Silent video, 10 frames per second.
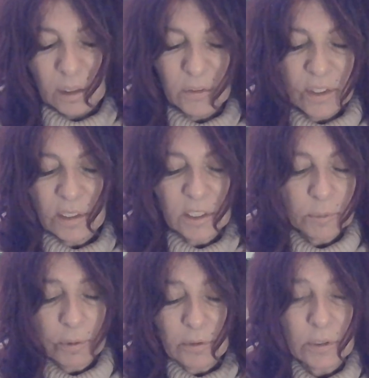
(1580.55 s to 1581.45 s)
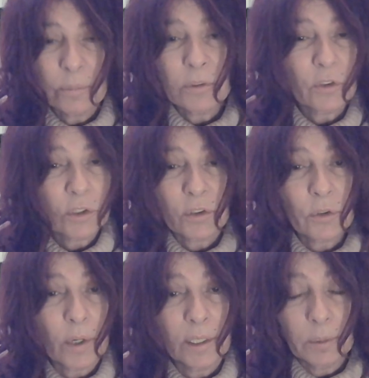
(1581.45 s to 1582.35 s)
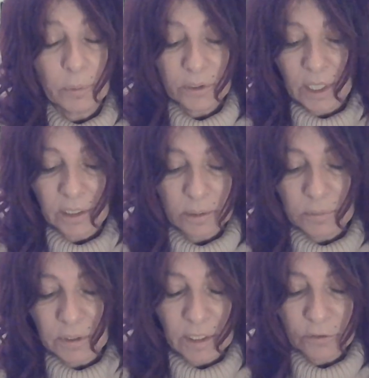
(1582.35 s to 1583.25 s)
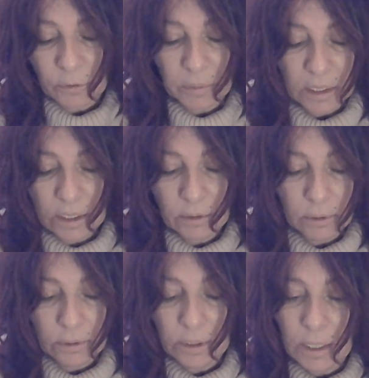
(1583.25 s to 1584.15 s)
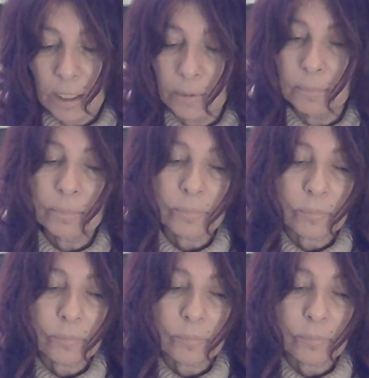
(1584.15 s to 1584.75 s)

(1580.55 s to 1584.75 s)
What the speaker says: I think this person was just trying to protect themselves from getting hurt again.